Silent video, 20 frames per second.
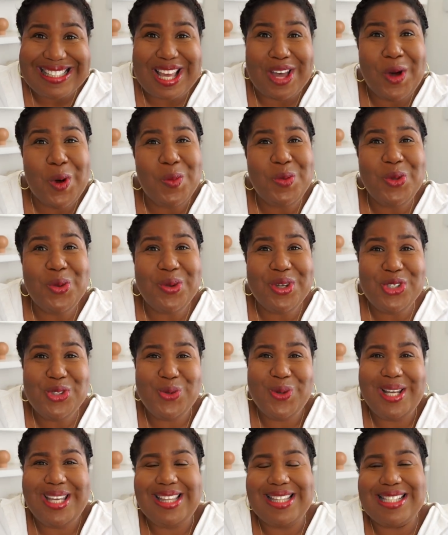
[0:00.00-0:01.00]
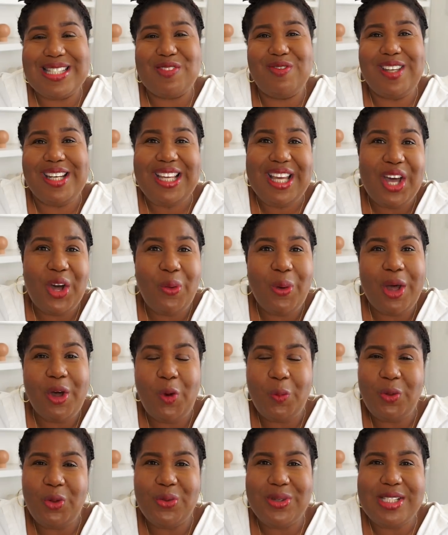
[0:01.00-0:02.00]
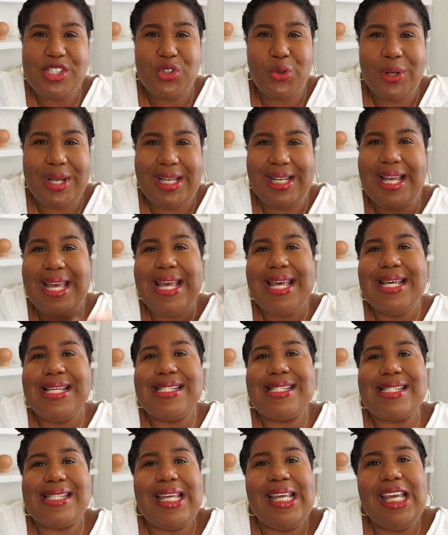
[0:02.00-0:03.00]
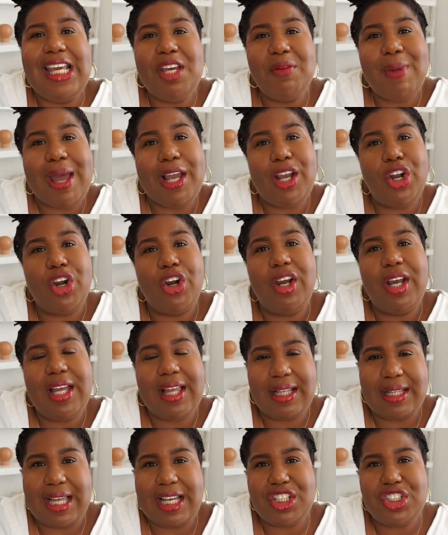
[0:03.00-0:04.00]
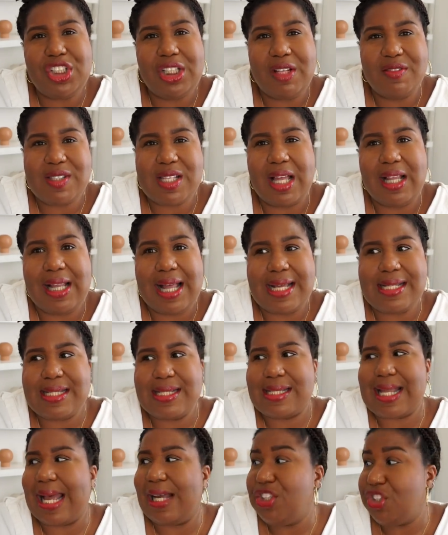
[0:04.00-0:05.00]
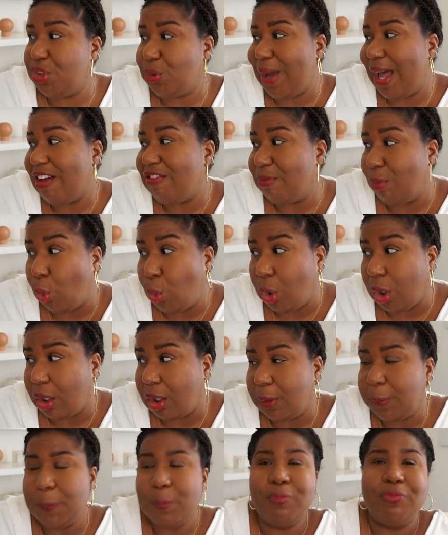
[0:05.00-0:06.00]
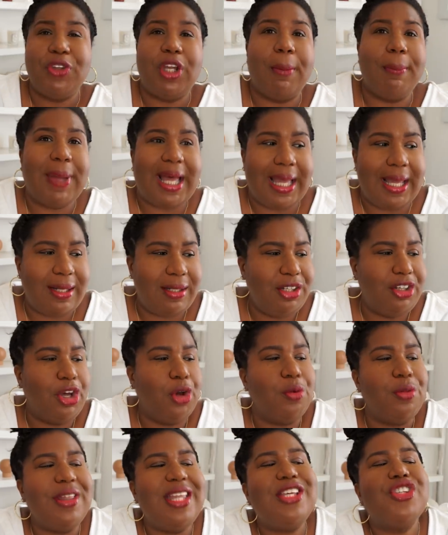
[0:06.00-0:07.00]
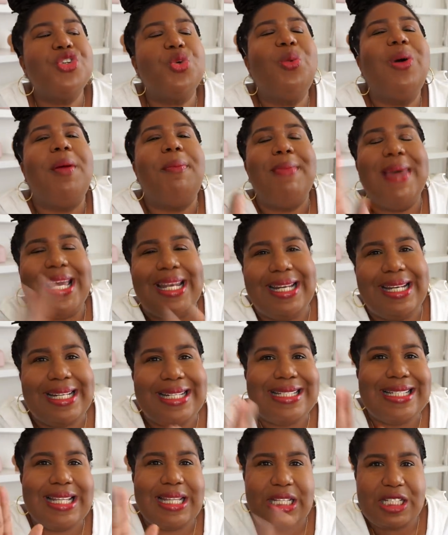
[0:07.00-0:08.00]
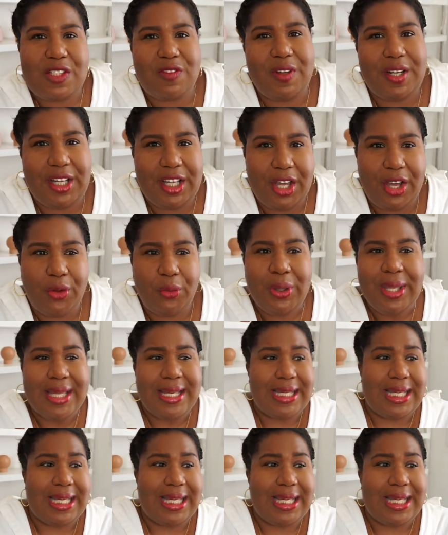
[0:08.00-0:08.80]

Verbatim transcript: I hope you enjoyed this video. I hope you enjoyed seeing my current collection of sunglasses. I do have more but you know, these are what made it into this video.